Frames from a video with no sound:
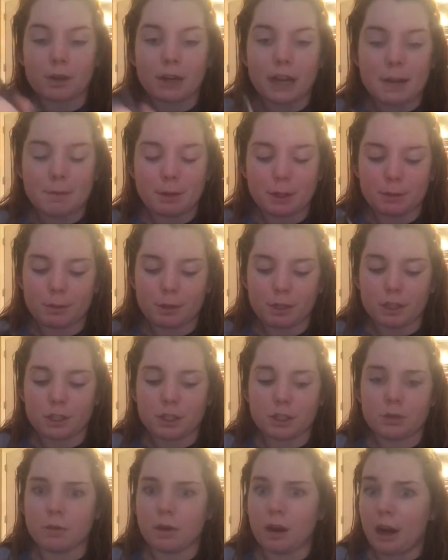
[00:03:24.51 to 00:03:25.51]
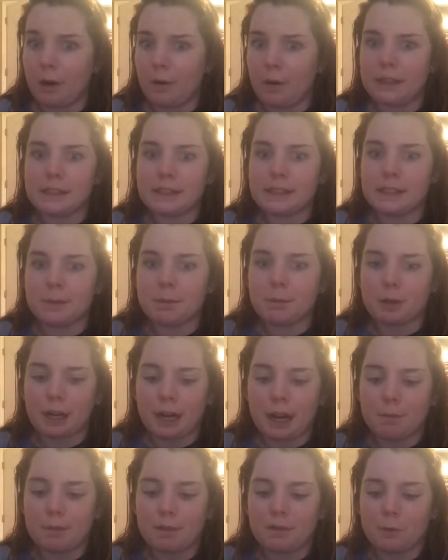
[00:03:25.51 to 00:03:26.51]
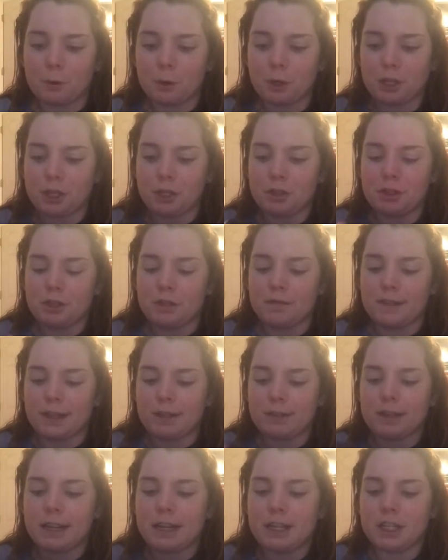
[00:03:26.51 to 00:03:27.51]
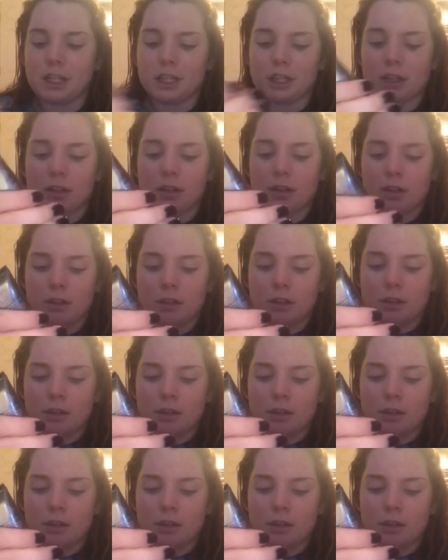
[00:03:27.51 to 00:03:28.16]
primer because you always need to prime before you do foundation.